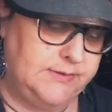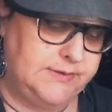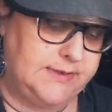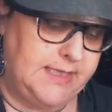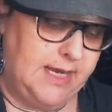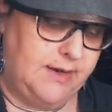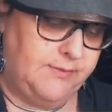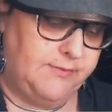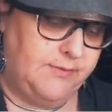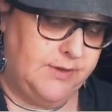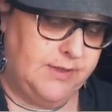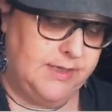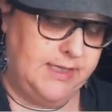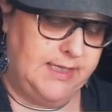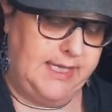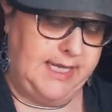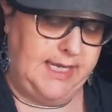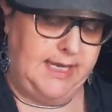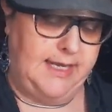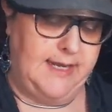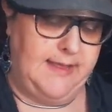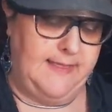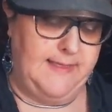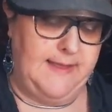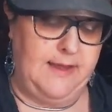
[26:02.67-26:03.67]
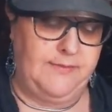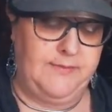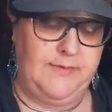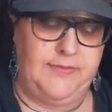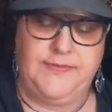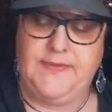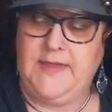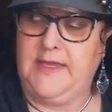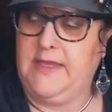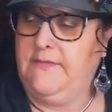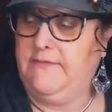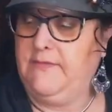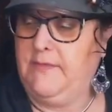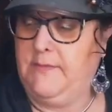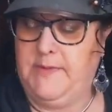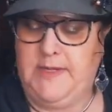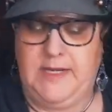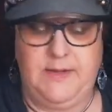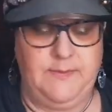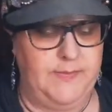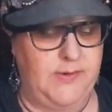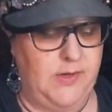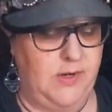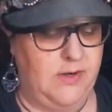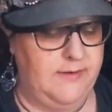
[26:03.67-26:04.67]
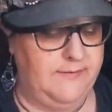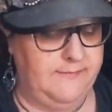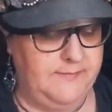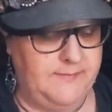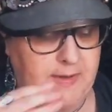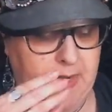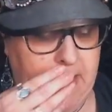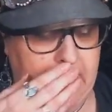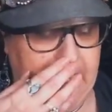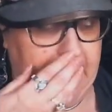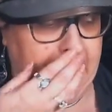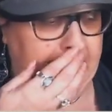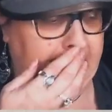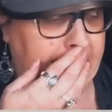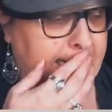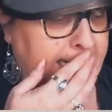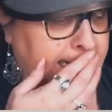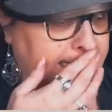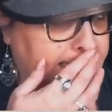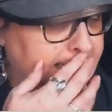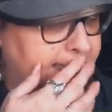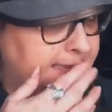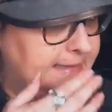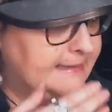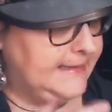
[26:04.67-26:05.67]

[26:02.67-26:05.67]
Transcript: that word again on that one. Thank you for being part of mine. I think